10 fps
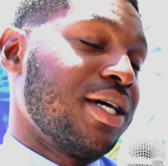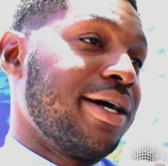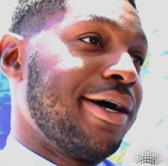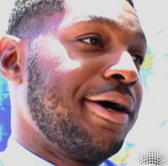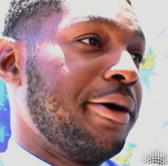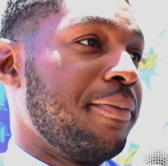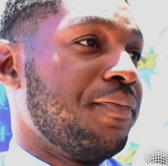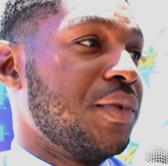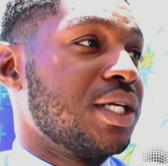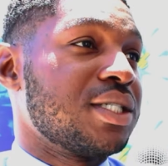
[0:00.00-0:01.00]

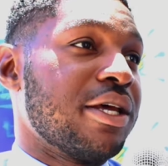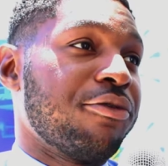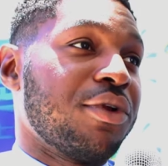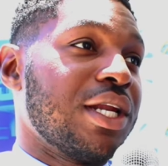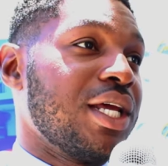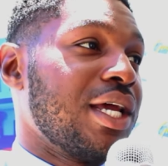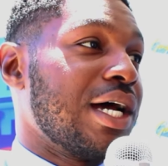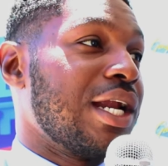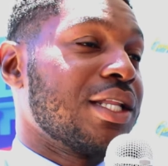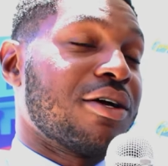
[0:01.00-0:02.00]
Um, it's definitely
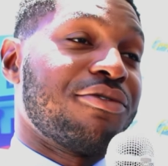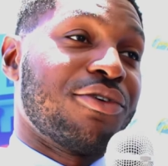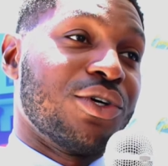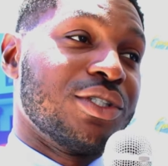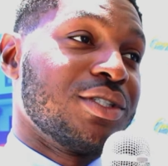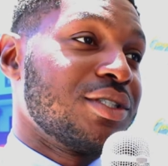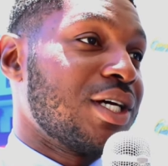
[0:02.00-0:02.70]
a lot of fun,